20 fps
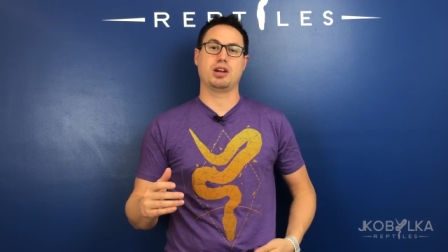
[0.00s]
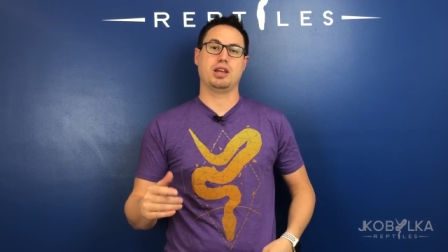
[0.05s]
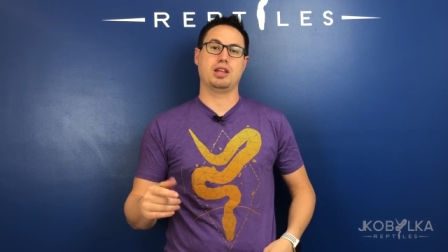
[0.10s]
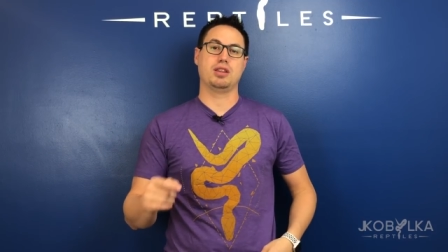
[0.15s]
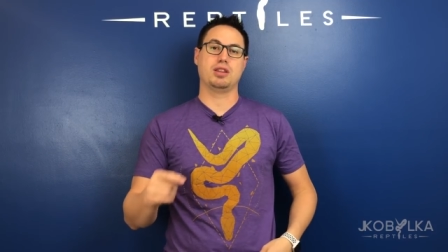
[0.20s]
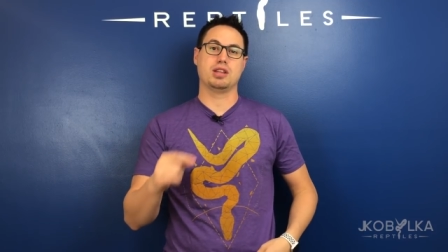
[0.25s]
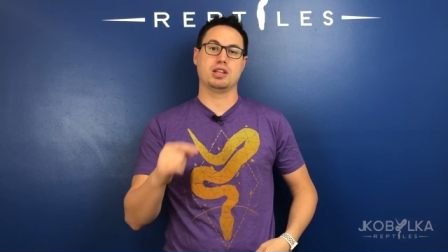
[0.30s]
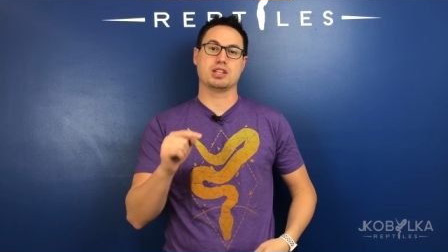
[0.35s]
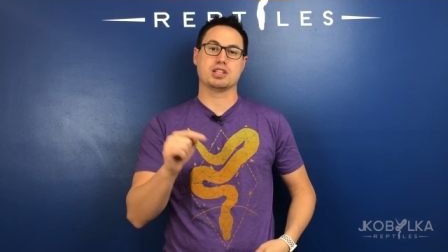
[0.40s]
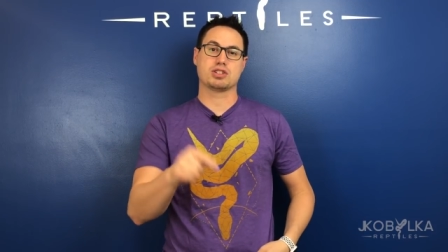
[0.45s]
in
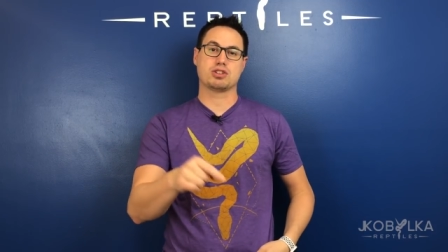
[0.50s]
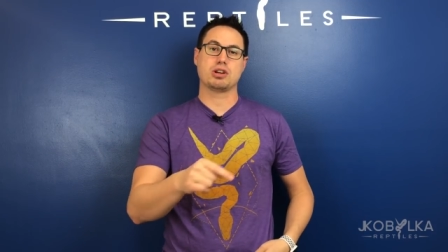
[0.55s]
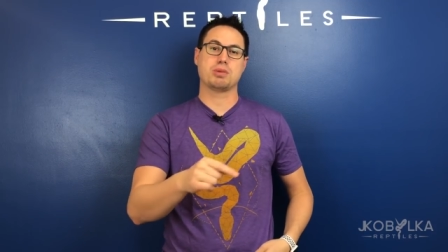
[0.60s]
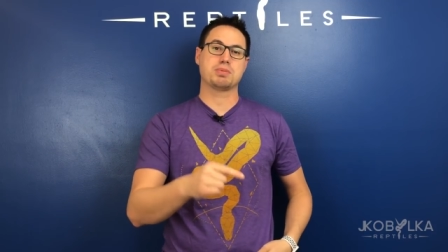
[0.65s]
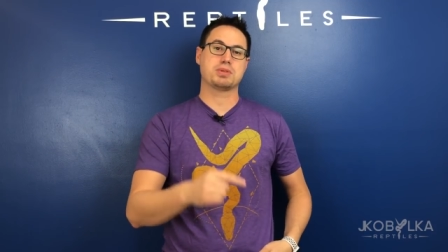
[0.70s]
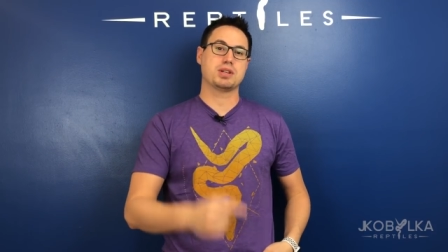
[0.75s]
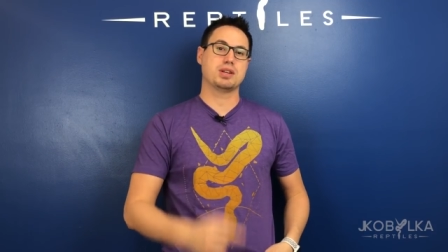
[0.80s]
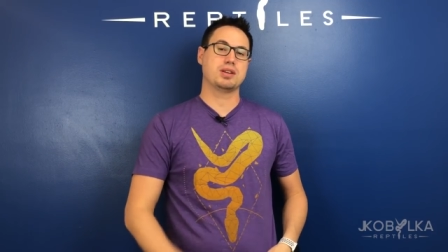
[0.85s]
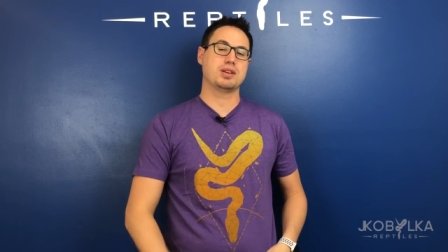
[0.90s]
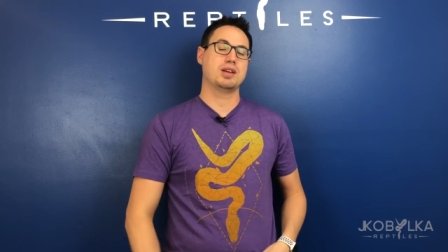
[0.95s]
the
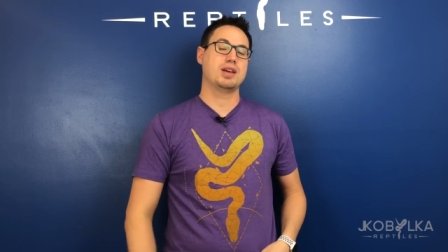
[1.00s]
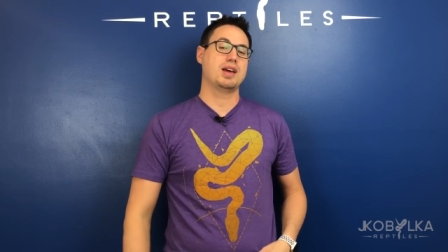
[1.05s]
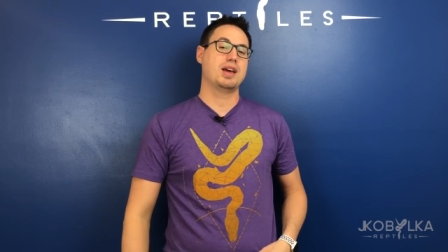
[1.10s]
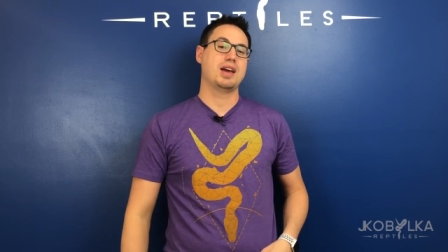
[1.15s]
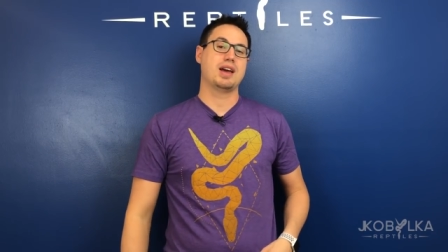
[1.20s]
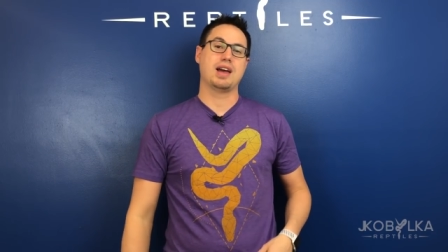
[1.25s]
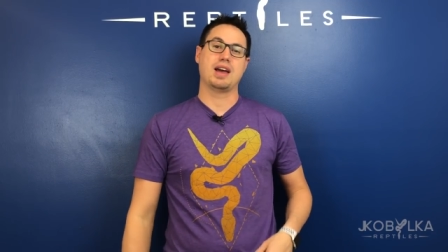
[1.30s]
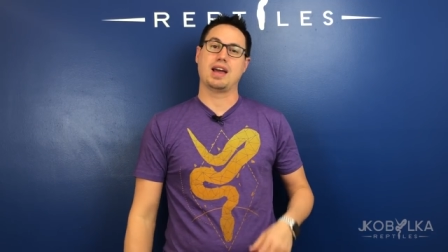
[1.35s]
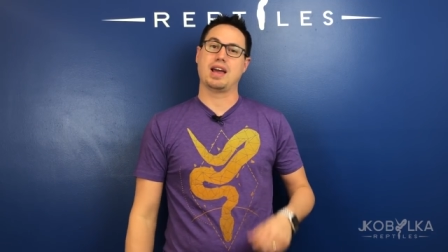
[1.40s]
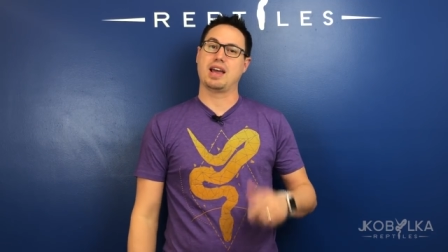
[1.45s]
description,
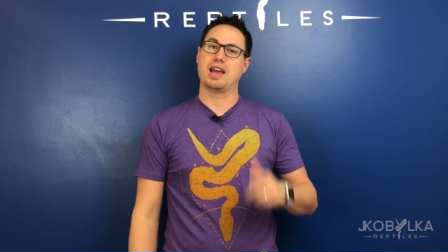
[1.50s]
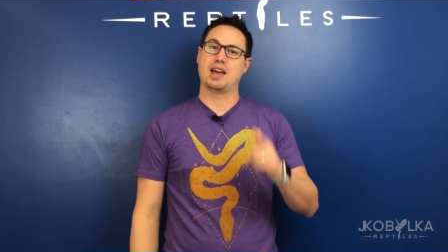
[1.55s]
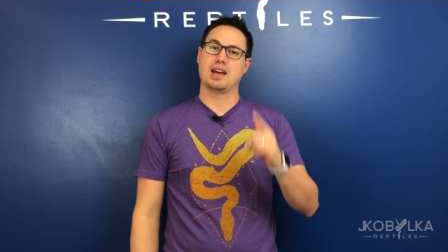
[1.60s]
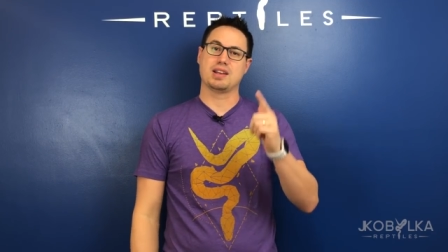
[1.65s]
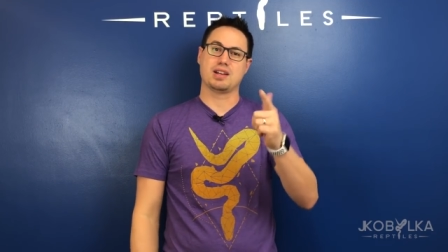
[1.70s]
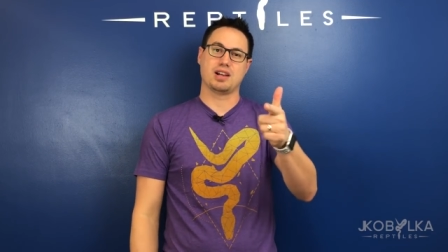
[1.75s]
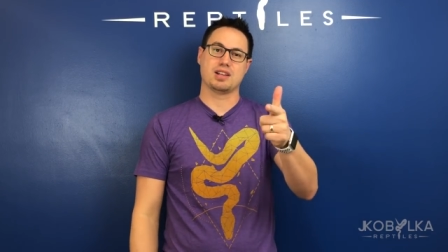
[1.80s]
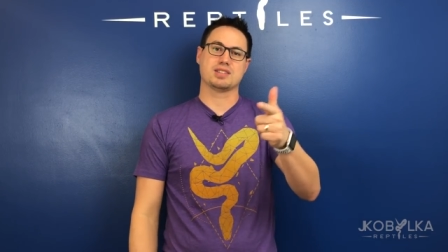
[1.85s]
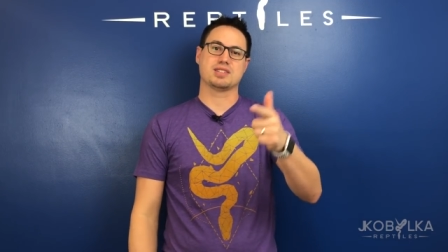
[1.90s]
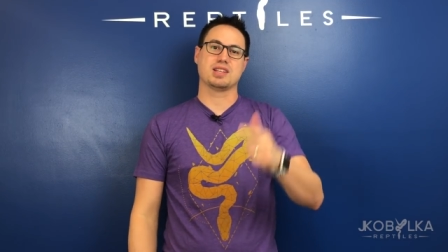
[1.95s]
and
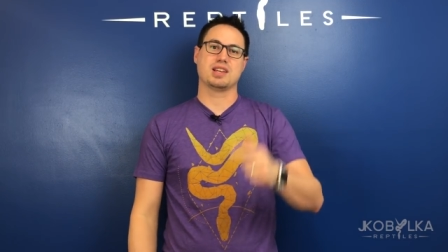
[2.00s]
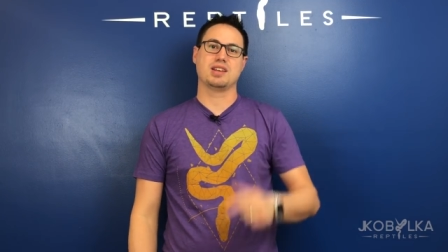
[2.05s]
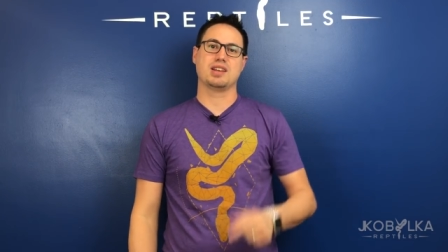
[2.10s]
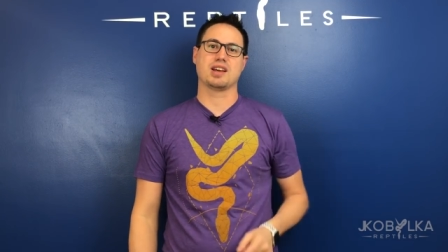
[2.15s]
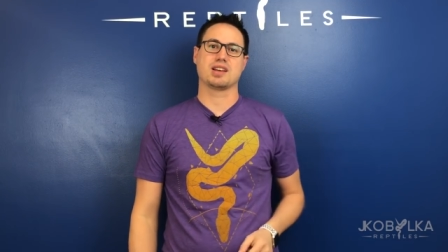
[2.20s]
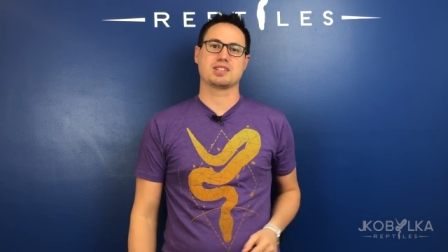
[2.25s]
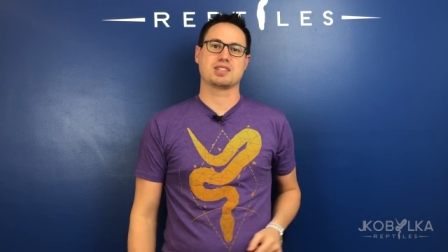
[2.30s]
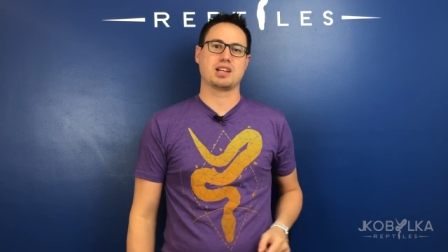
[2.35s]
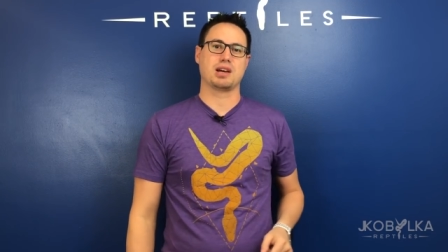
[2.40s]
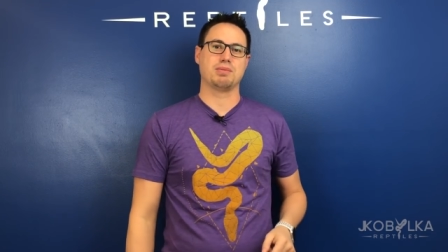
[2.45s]
I'll see you
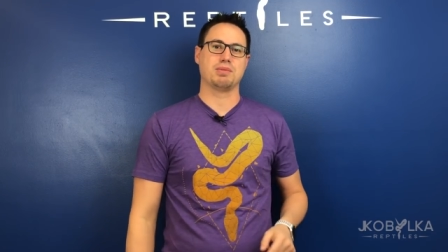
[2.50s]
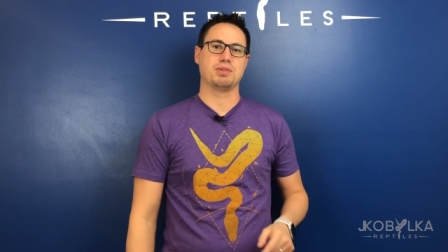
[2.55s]
next time,